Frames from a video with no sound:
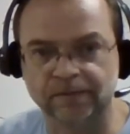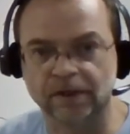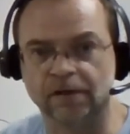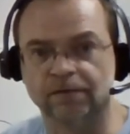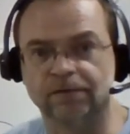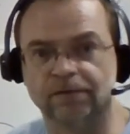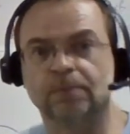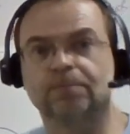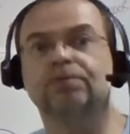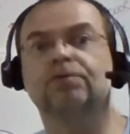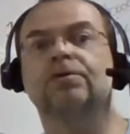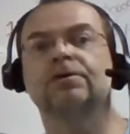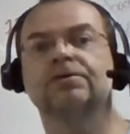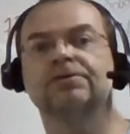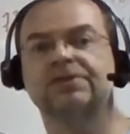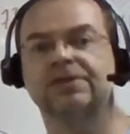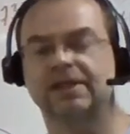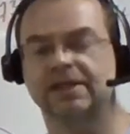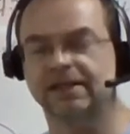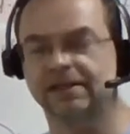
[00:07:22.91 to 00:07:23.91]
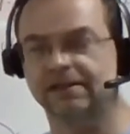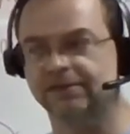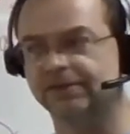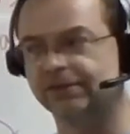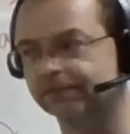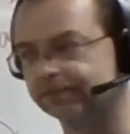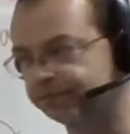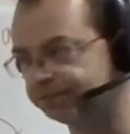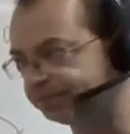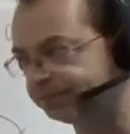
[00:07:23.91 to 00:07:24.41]
of our
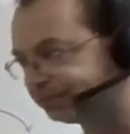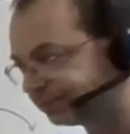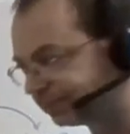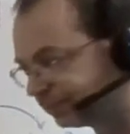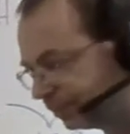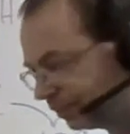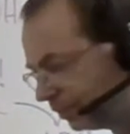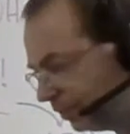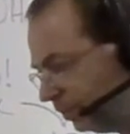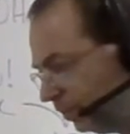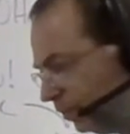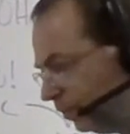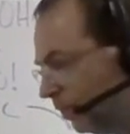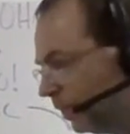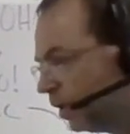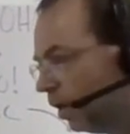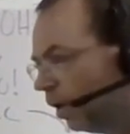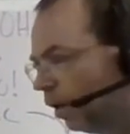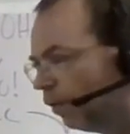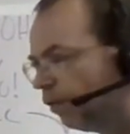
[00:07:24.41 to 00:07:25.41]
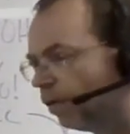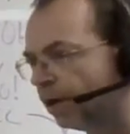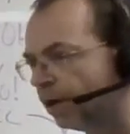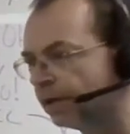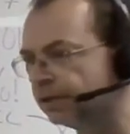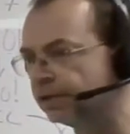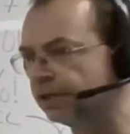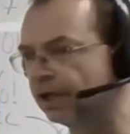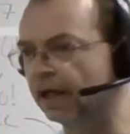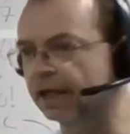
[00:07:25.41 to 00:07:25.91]
proteins, of
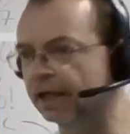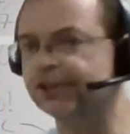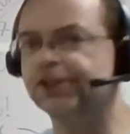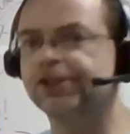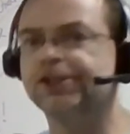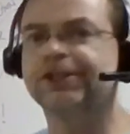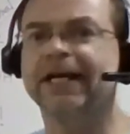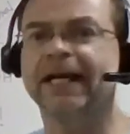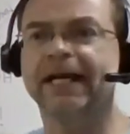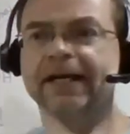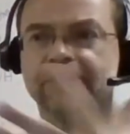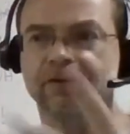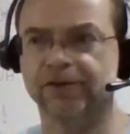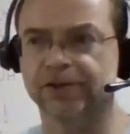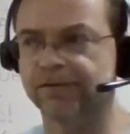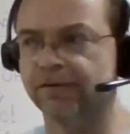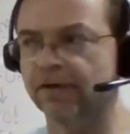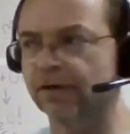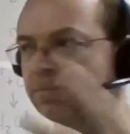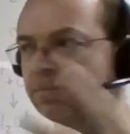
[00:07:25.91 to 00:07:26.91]
our channels, of our